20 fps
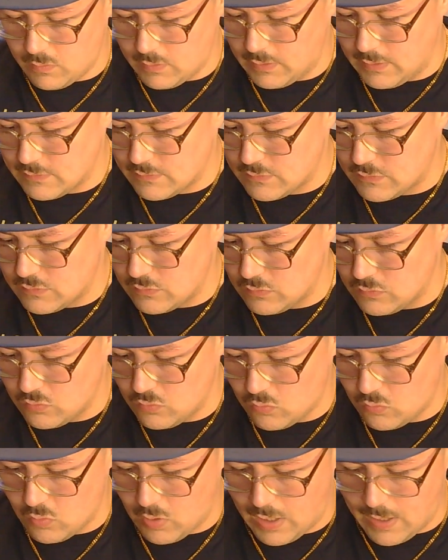
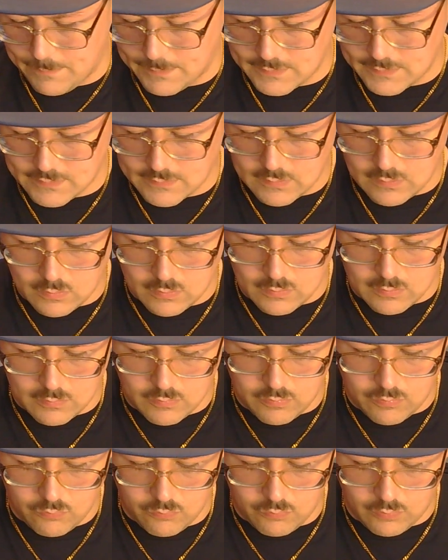into episode
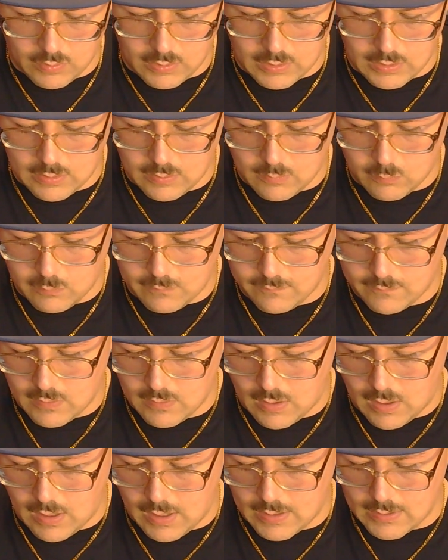3, we've
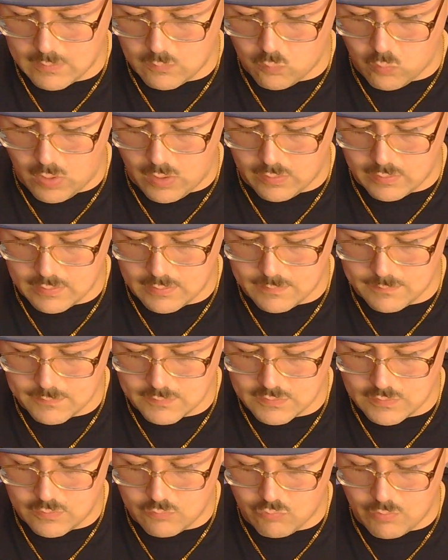got Welcome
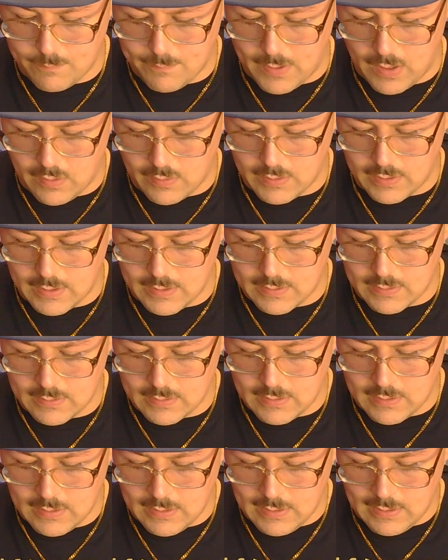to the Rebellion.
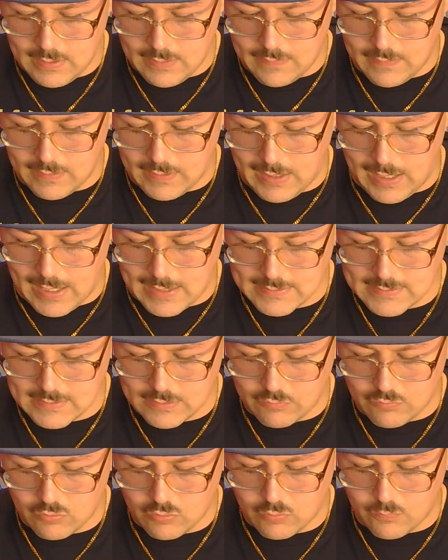The cast and
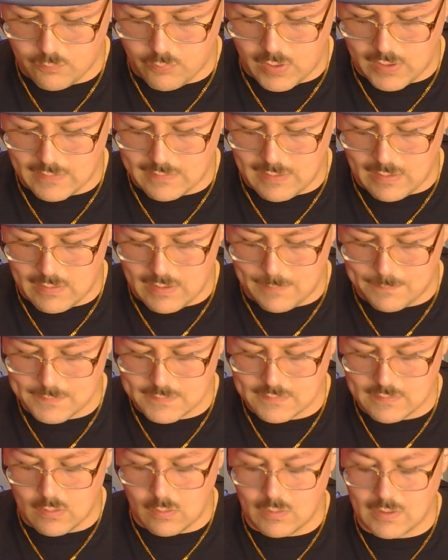crew break down
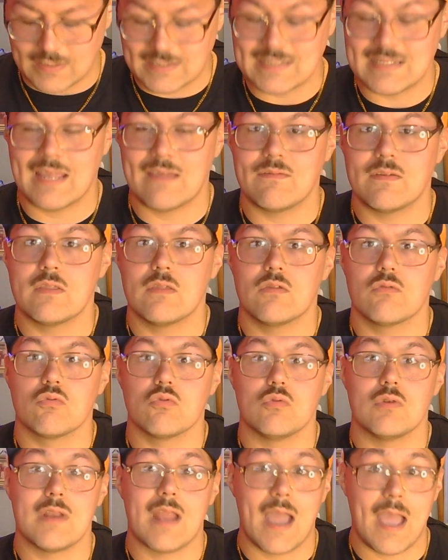episode 7 through
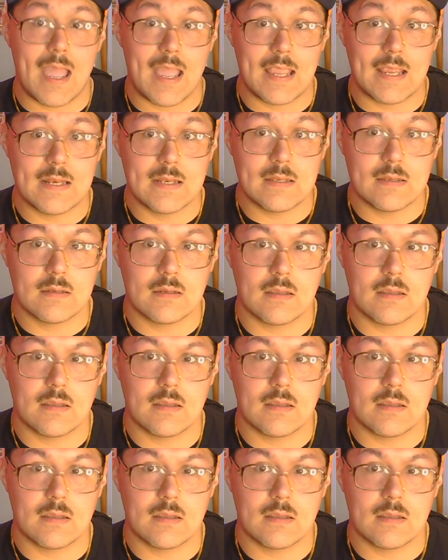9.